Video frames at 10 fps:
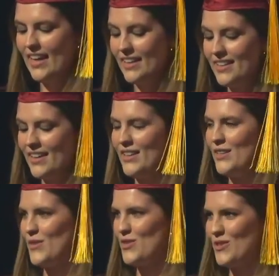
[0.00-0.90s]
8 young
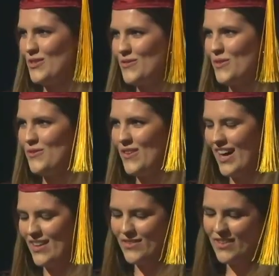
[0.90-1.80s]
individuals from
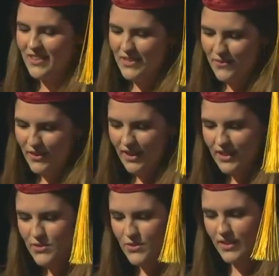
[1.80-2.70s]
5 different
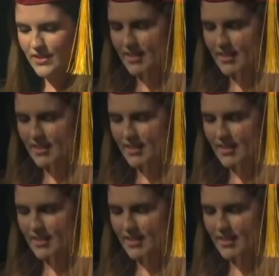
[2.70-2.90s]
countries